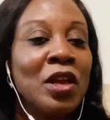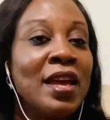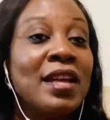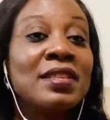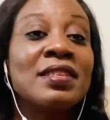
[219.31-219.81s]

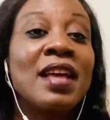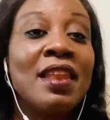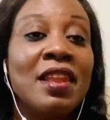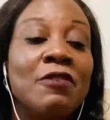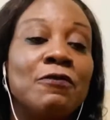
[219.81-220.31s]
It is not
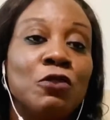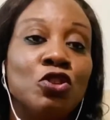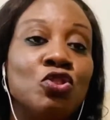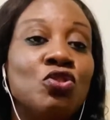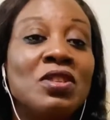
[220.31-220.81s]
left for
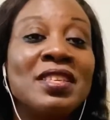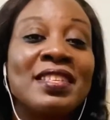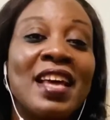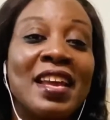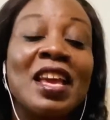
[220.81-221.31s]
you to
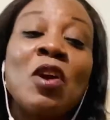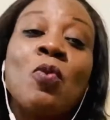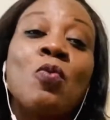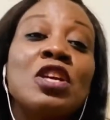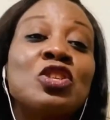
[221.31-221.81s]
decide
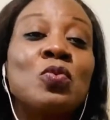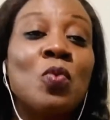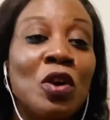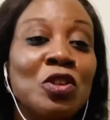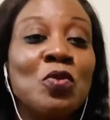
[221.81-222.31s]
which
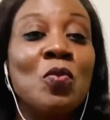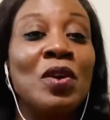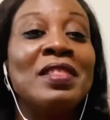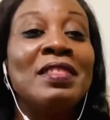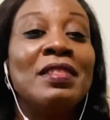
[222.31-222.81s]
one you want